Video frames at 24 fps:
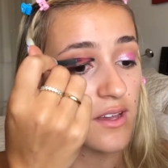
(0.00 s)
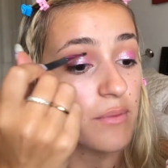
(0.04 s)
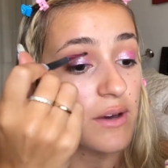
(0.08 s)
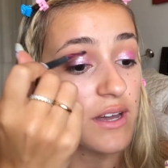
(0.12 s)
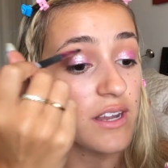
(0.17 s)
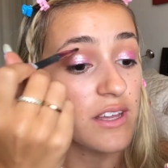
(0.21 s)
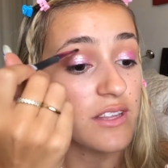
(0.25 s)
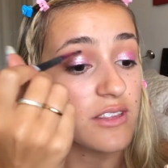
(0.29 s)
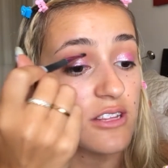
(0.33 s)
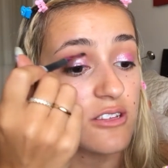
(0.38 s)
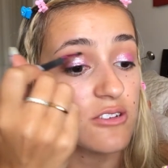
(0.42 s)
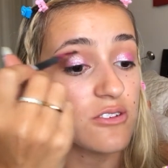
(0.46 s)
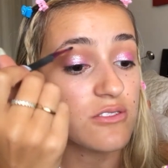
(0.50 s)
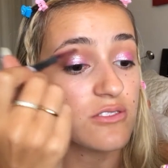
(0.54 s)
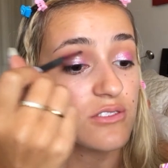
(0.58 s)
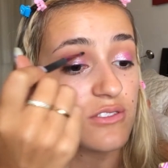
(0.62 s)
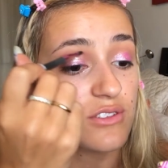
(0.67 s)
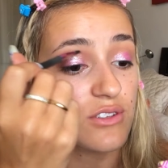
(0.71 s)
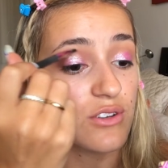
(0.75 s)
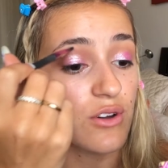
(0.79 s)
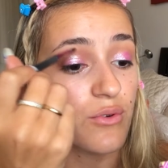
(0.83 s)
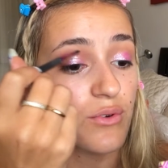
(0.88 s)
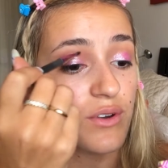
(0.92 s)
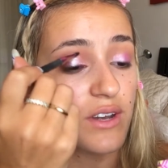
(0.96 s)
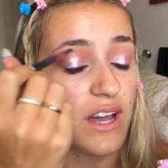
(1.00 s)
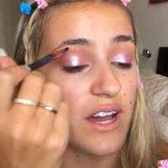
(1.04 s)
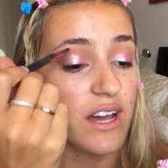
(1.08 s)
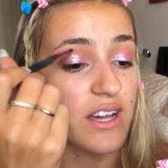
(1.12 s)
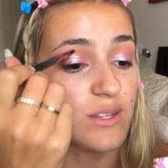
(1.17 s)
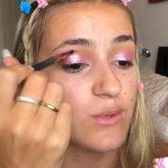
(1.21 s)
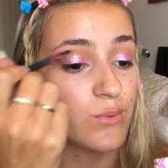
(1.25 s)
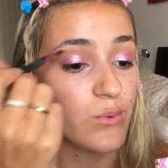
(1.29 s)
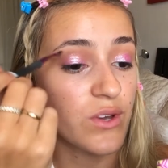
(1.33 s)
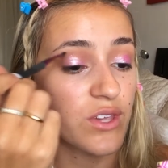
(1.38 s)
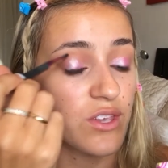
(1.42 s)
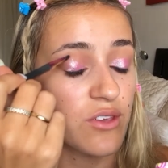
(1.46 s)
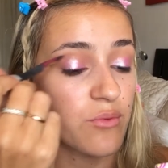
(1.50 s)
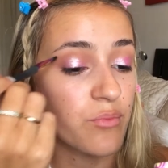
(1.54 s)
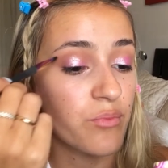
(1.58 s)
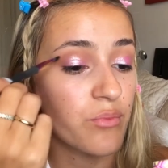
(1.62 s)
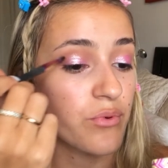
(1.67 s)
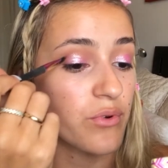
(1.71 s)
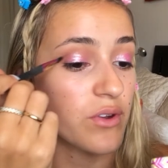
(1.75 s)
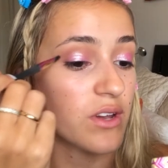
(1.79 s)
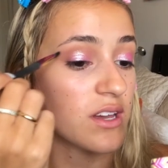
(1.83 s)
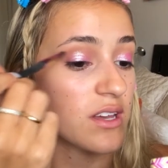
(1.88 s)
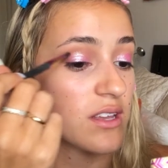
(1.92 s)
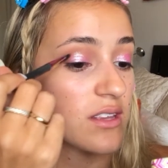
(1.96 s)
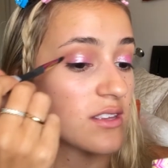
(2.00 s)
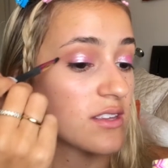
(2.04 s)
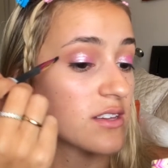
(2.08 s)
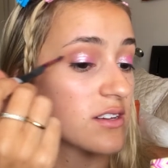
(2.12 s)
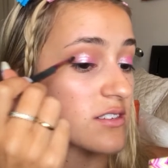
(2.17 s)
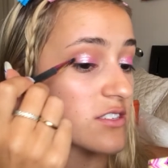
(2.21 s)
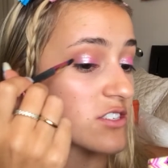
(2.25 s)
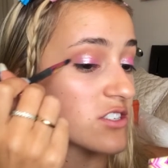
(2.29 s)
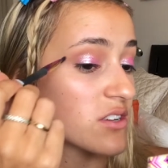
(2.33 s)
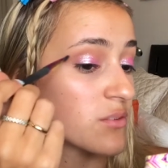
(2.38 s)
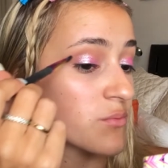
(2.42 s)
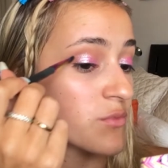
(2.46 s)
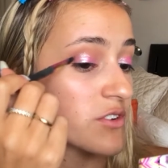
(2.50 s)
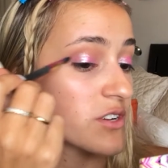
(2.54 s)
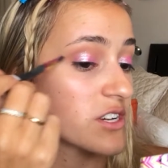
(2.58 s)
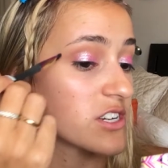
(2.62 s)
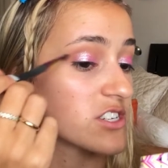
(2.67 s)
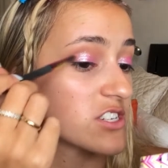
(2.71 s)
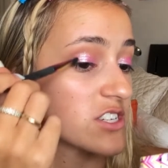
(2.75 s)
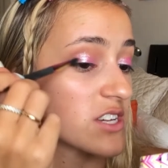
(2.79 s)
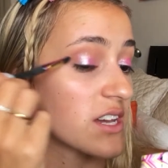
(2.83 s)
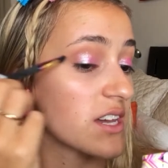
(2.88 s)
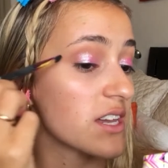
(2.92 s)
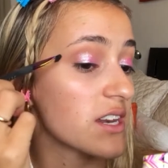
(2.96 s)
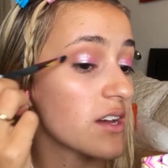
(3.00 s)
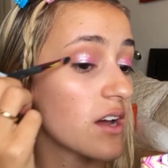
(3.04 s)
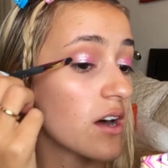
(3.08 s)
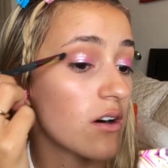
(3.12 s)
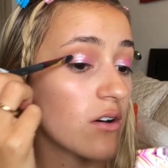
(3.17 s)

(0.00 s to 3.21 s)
but it looks so nice when you bring the shimmery shade